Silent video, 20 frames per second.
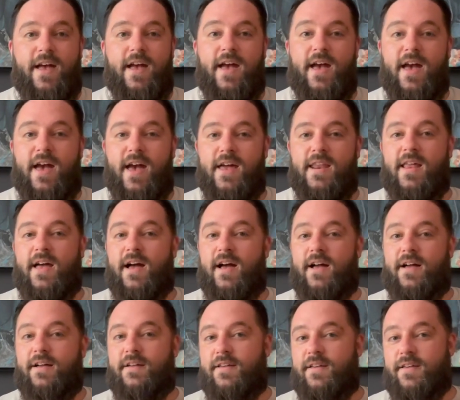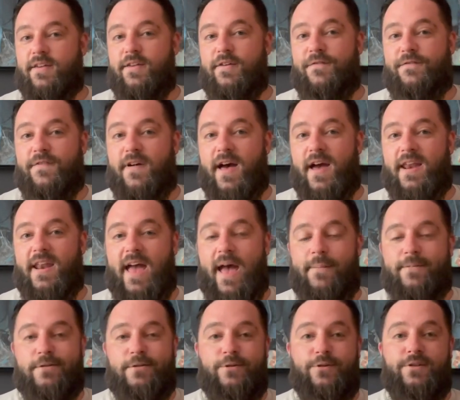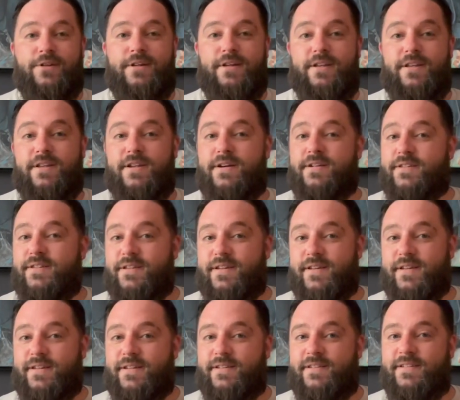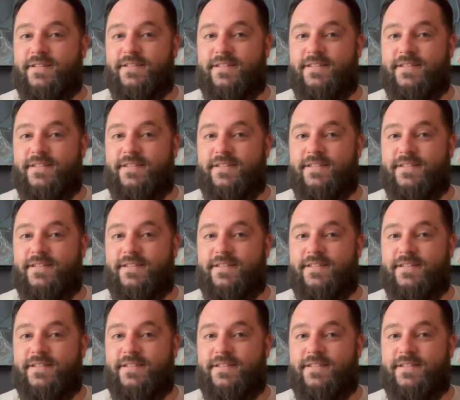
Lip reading: and you find absolutely nothing.